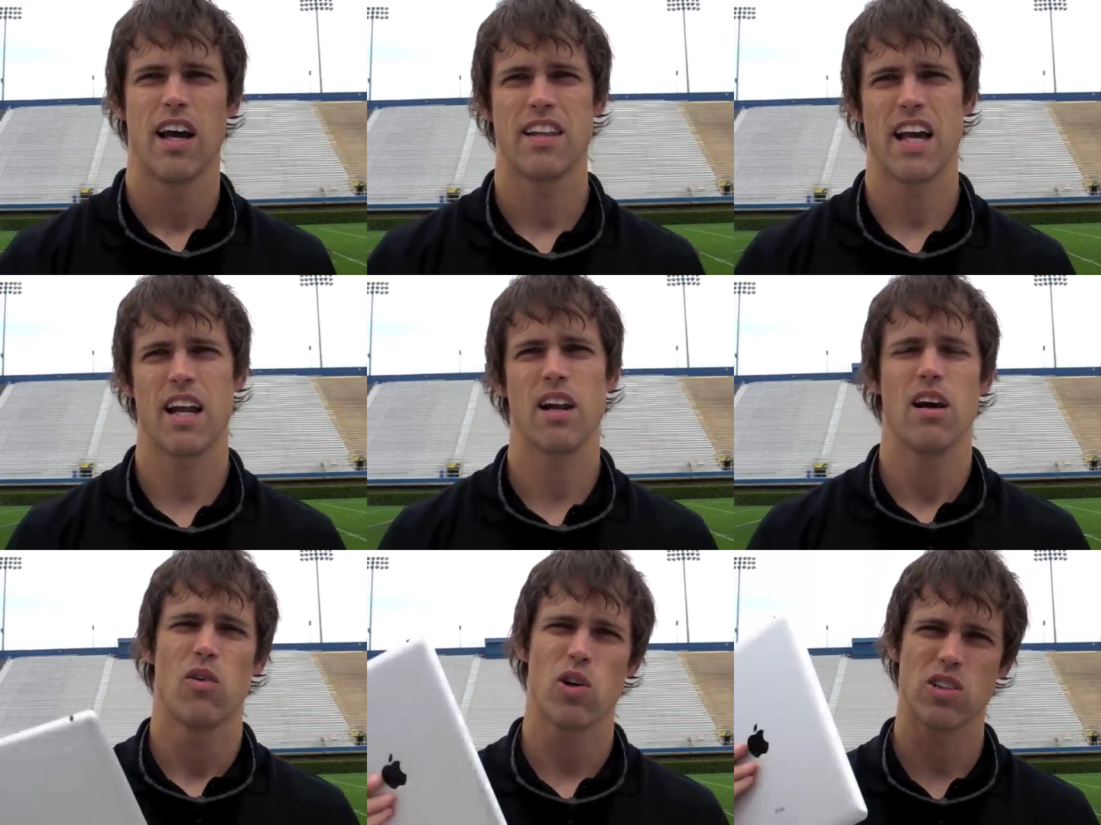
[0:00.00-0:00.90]
and then
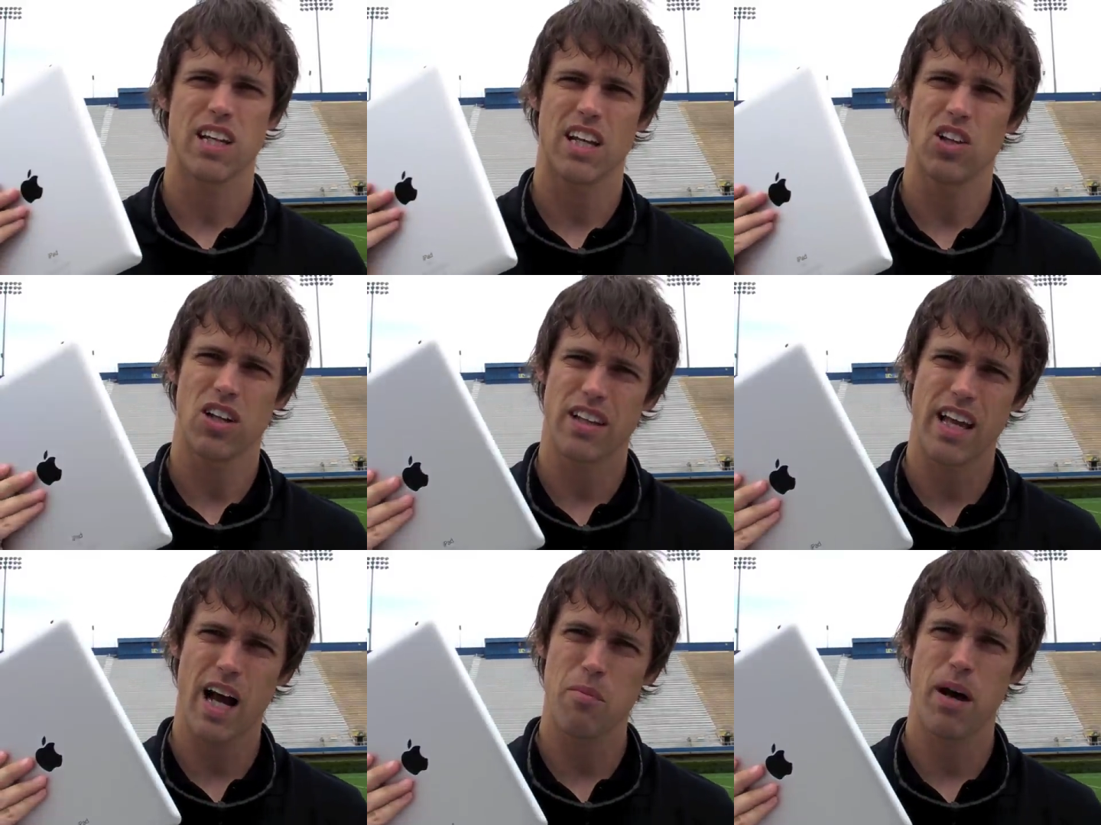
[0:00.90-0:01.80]
we're going to take a look at
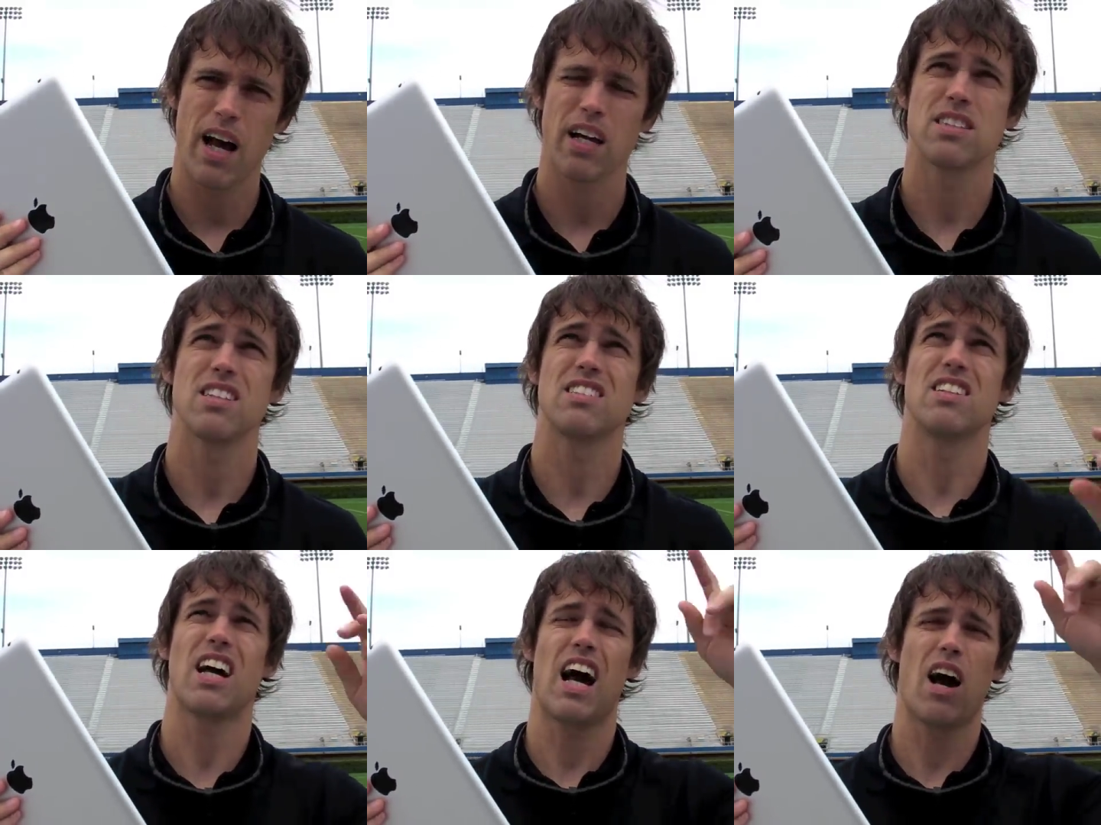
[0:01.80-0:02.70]
the iPad
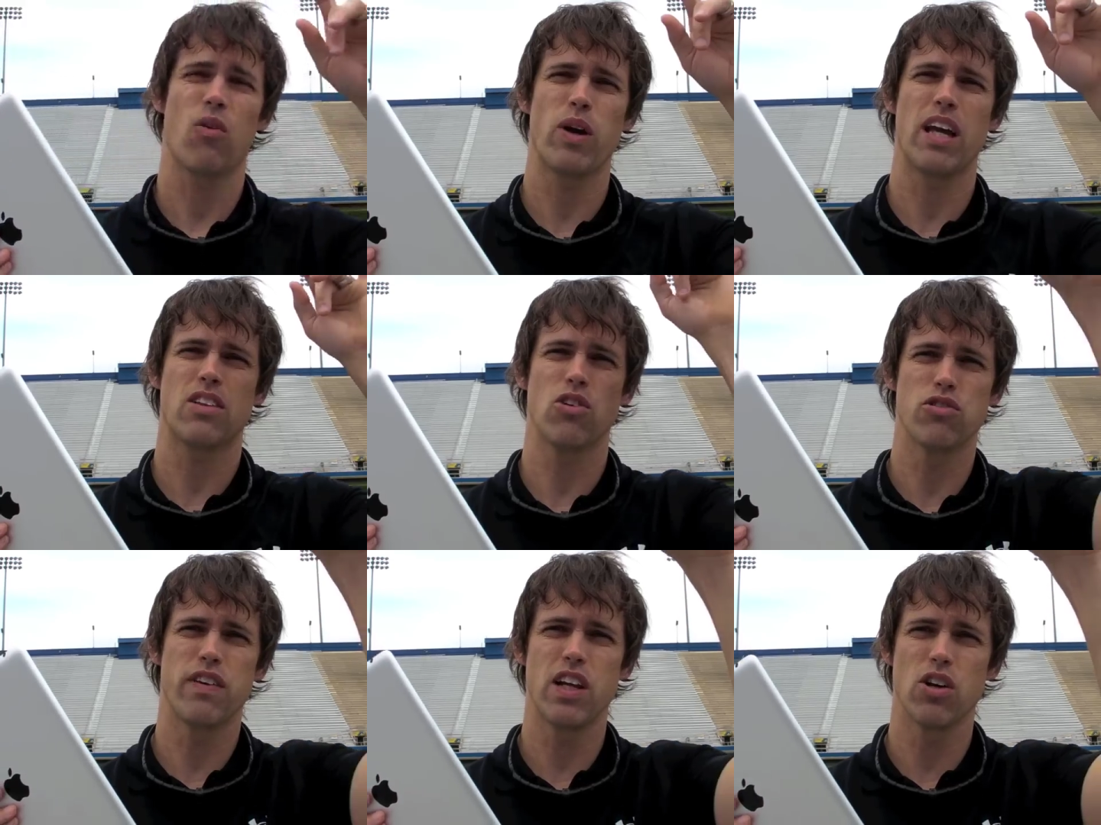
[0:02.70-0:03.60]
to how we get
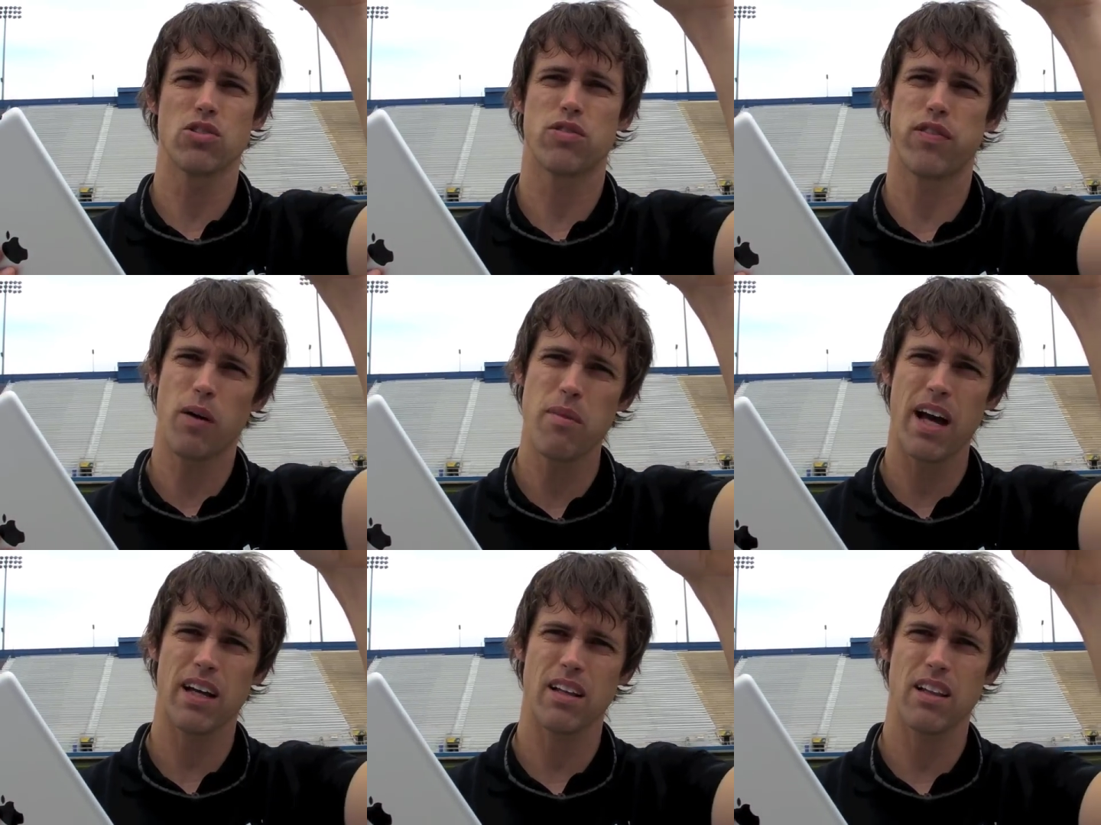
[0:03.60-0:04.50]
those videos from
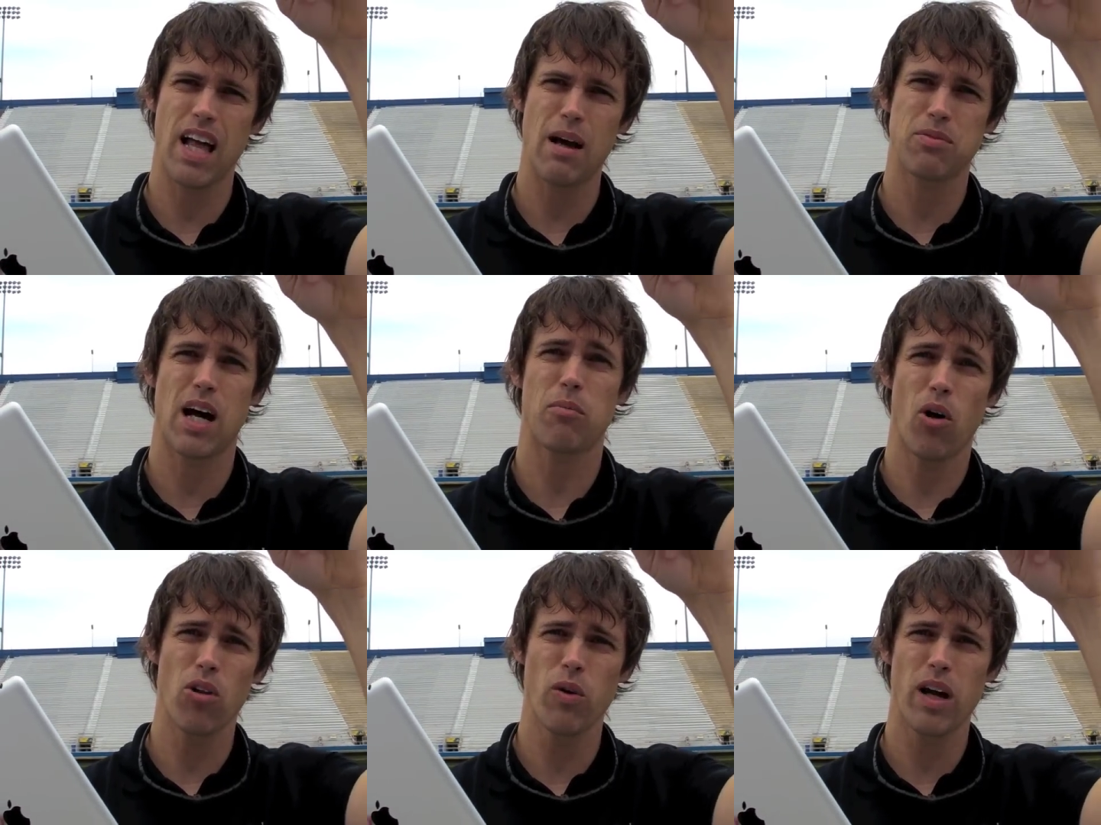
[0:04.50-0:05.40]
that laptop
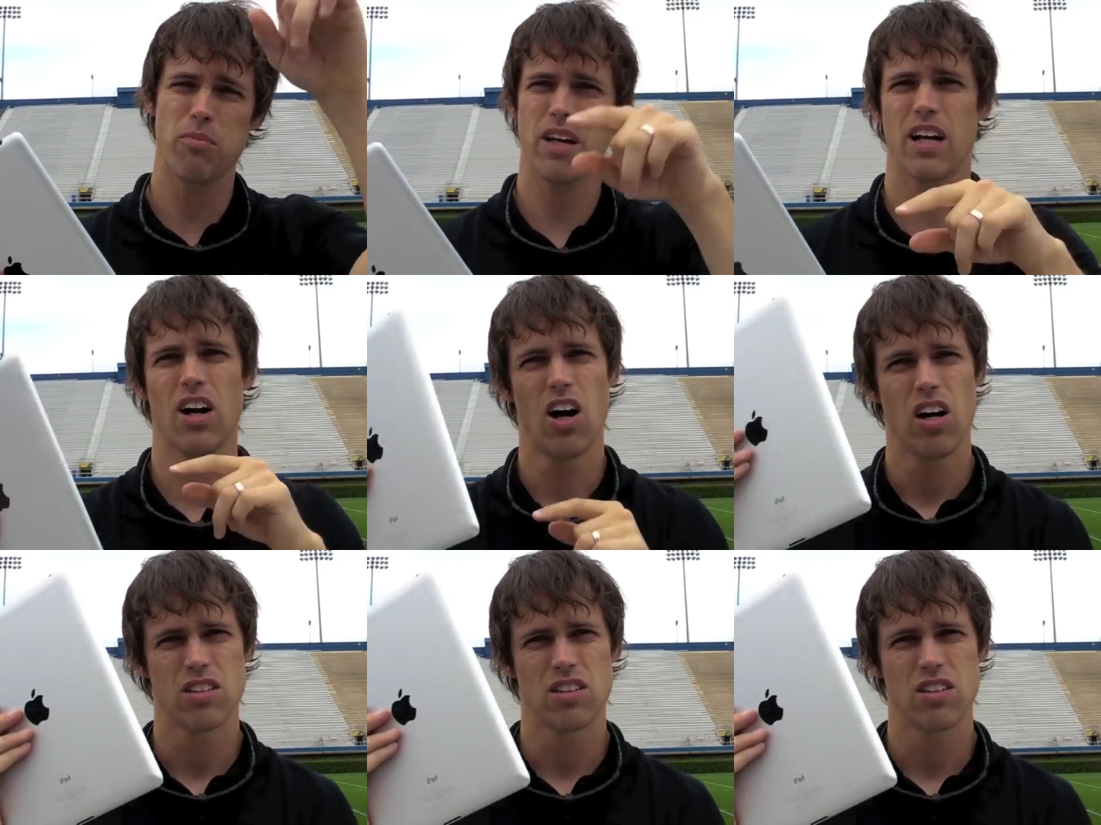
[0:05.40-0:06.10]
all the way up there